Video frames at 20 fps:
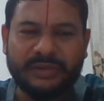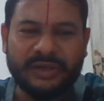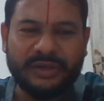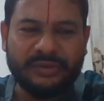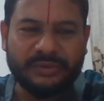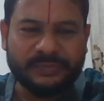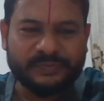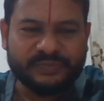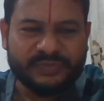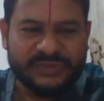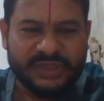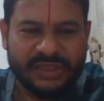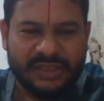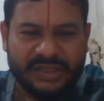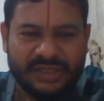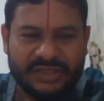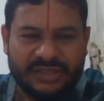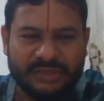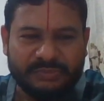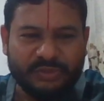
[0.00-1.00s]
by 2.
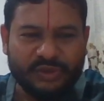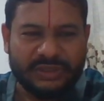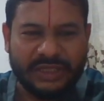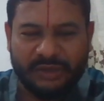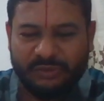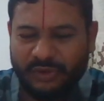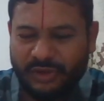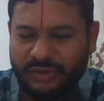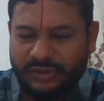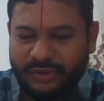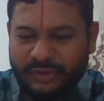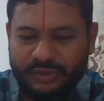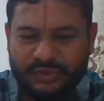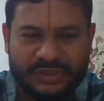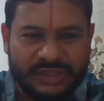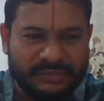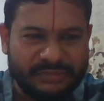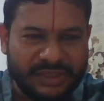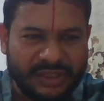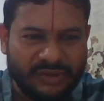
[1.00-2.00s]
Suppose I want to do
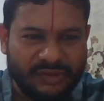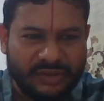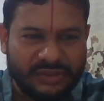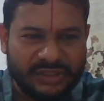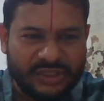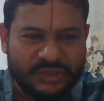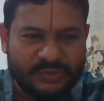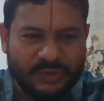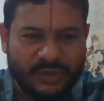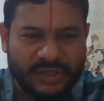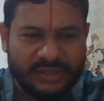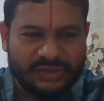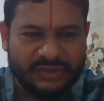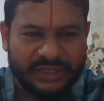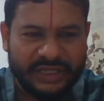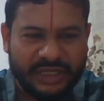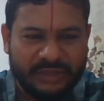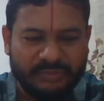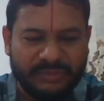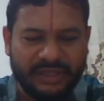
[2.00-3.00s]
something on the spot, so
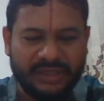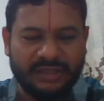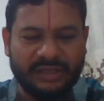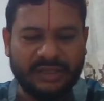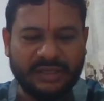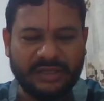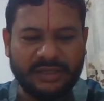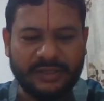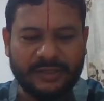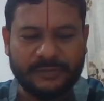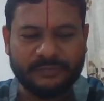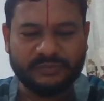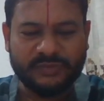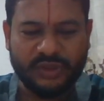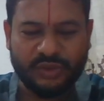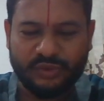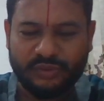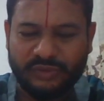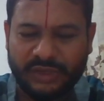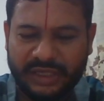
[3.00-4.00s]
let me
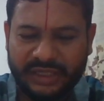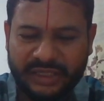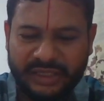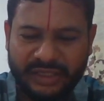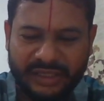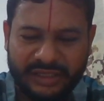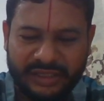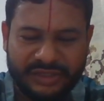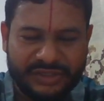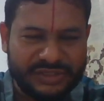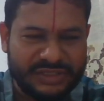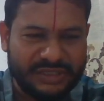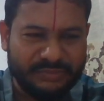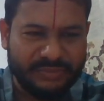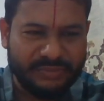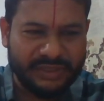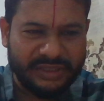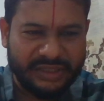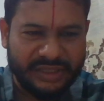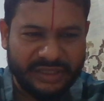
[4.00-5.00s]
do one integration,
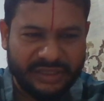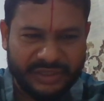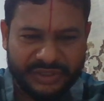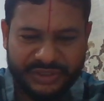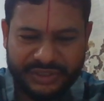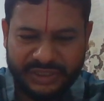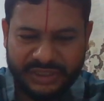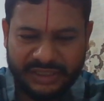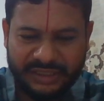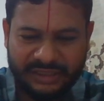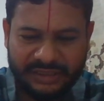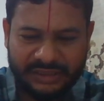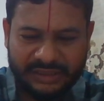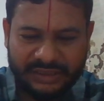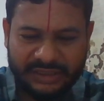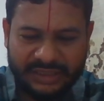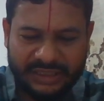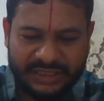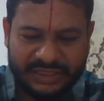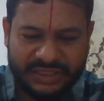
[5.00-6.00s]
simple integration here.
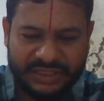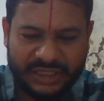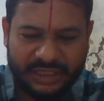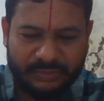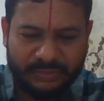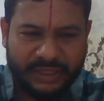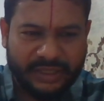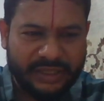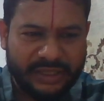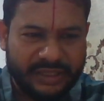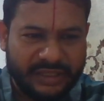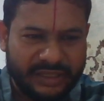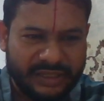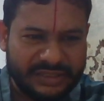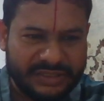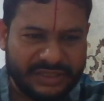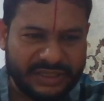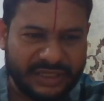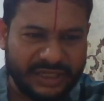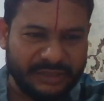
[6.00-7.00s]
Escape int
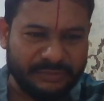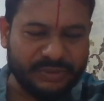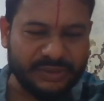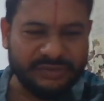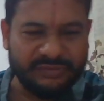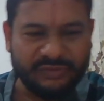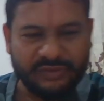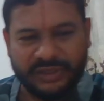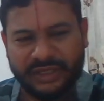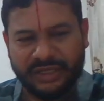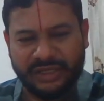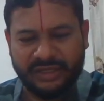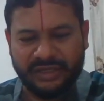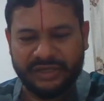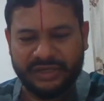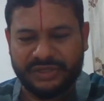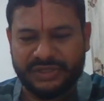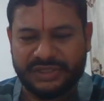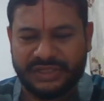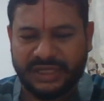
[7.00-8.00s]
escape for
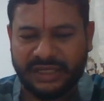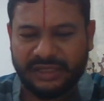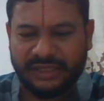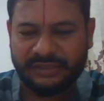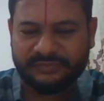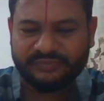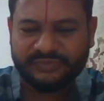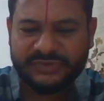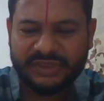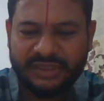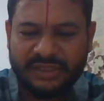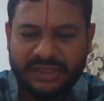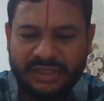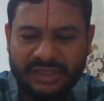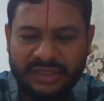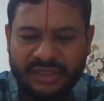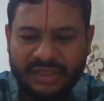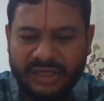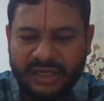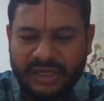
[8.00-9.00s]
integration sign,
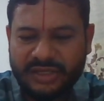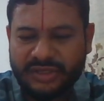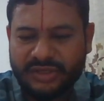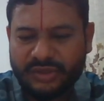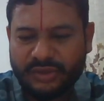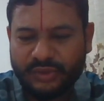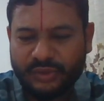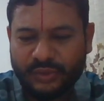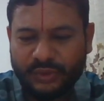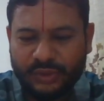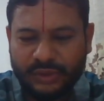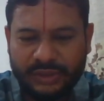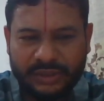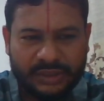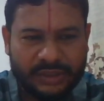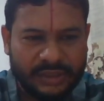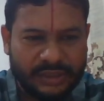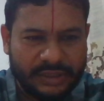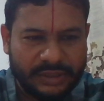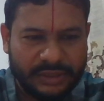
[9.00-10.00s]

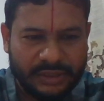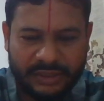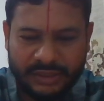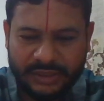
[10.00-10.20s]
control